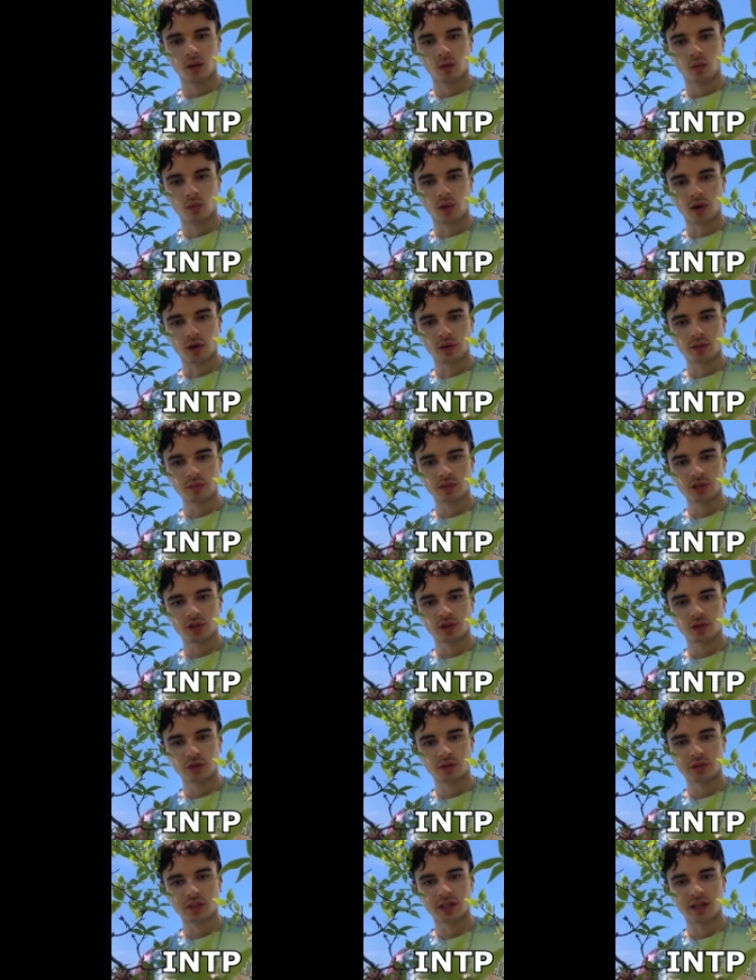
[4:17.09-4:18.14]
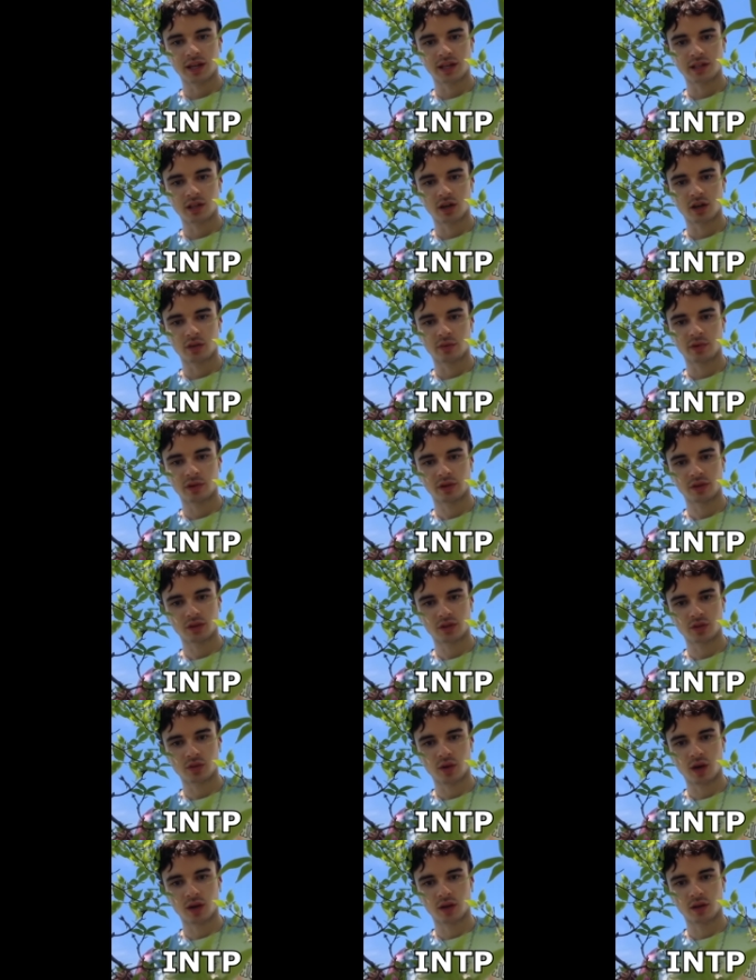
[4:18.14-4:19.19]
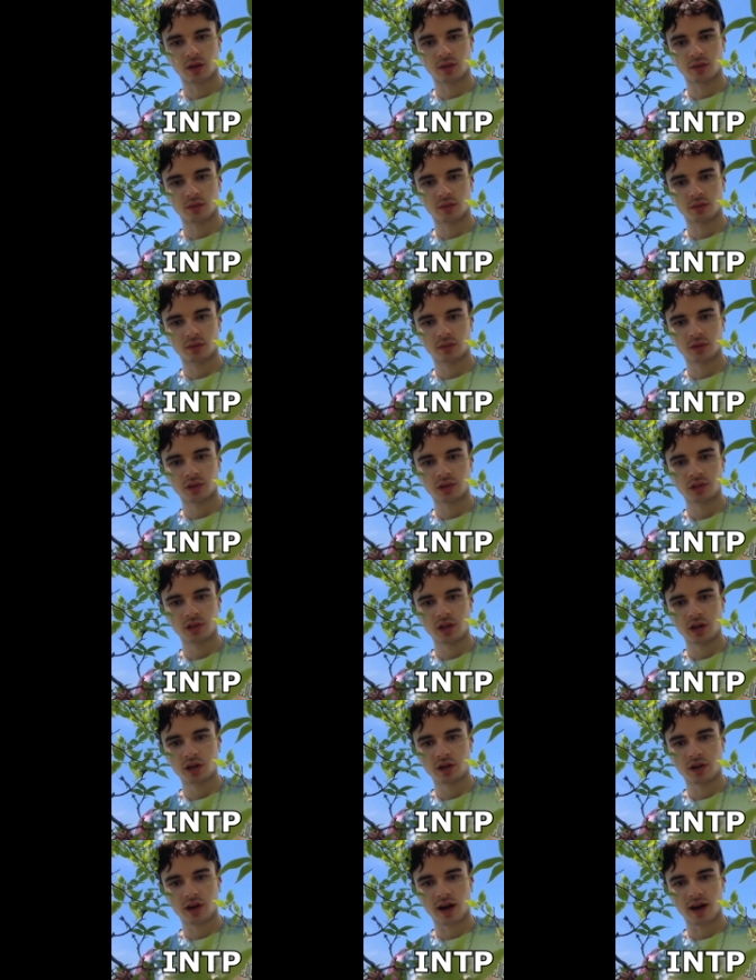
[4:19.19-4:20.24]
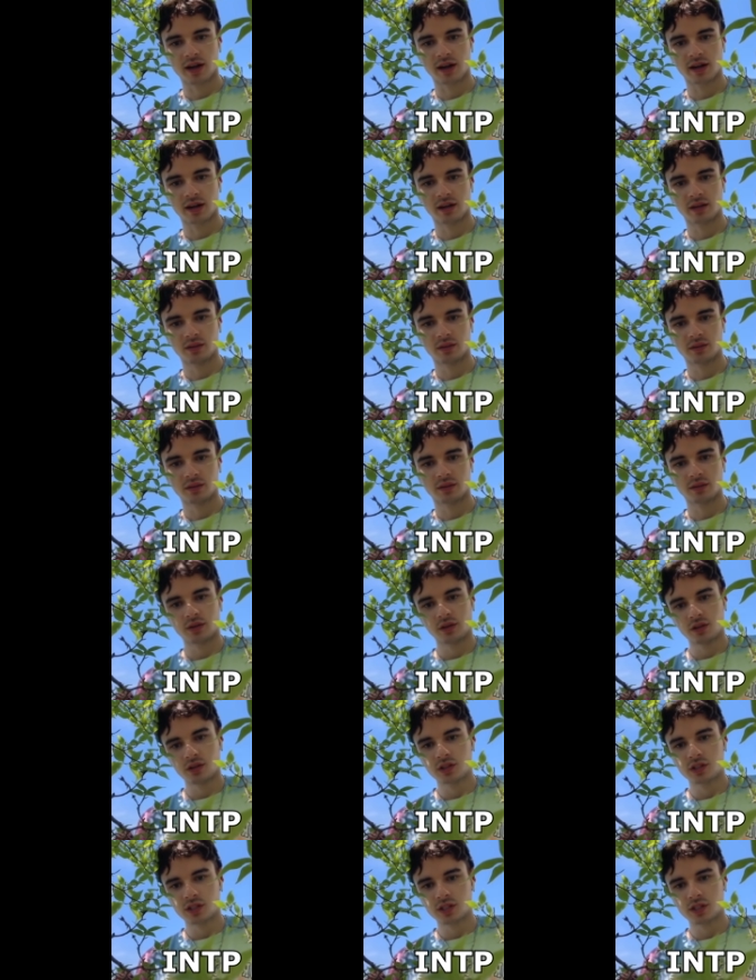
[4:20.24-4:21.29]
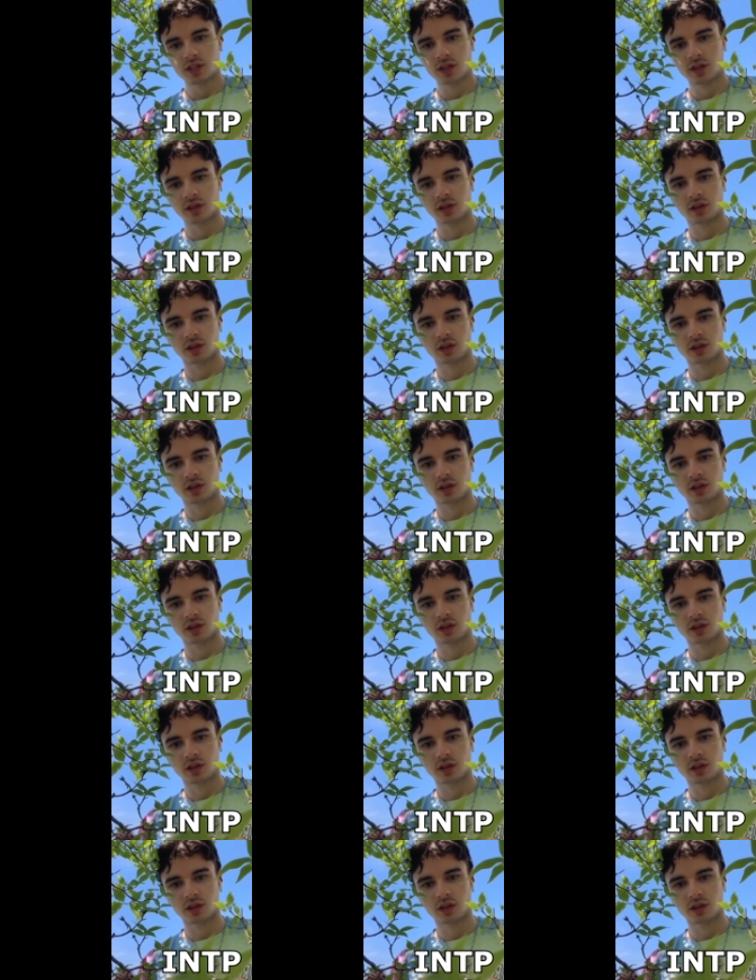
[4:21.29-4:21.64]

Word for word: Welcome to today's hard pill to swallow. You're not a crackhead. You're just a silly